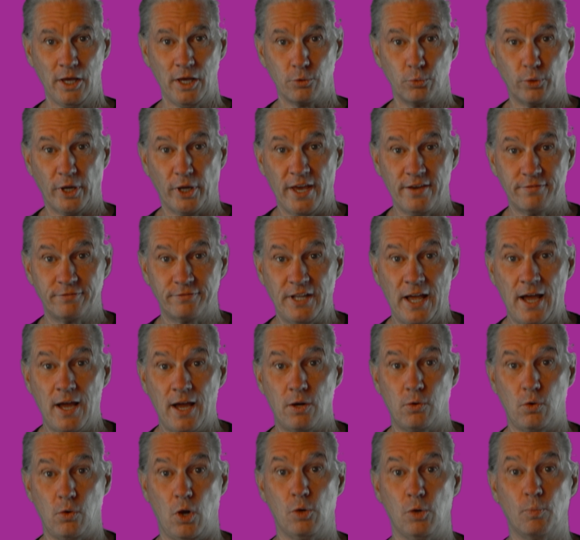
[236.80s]
We have
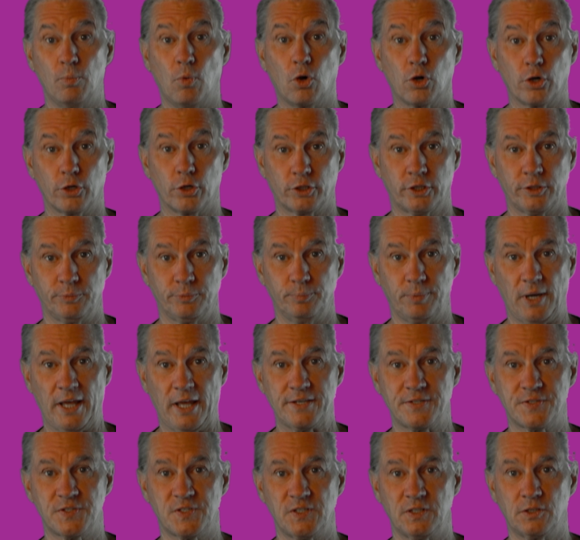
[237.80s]
now a more
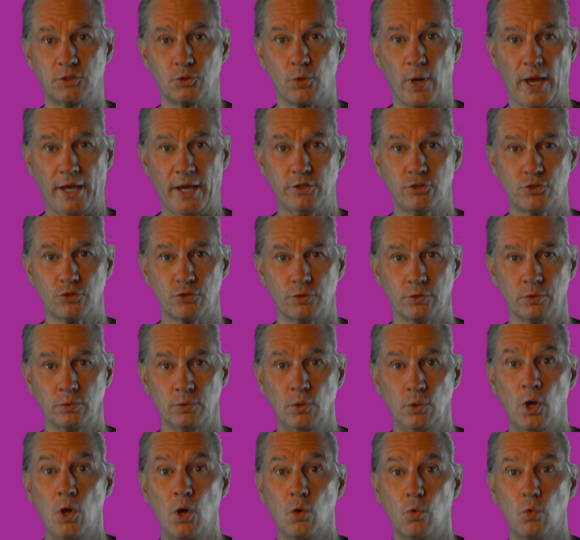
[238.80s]
complex situation